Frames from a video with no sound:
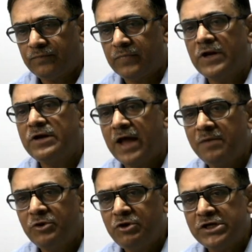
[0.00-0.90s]
the
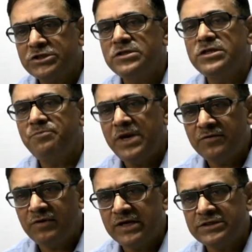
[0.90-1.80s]
time duration, the
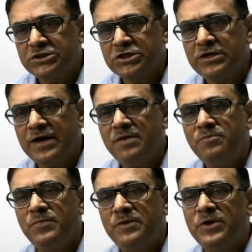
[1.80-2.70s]
mean relaxation time
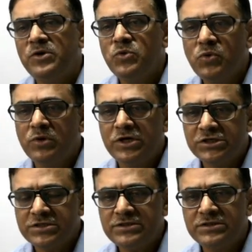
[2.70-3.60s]
between two
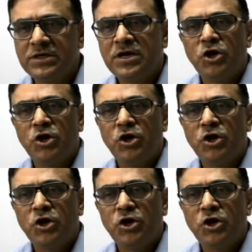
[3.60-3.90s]
collisions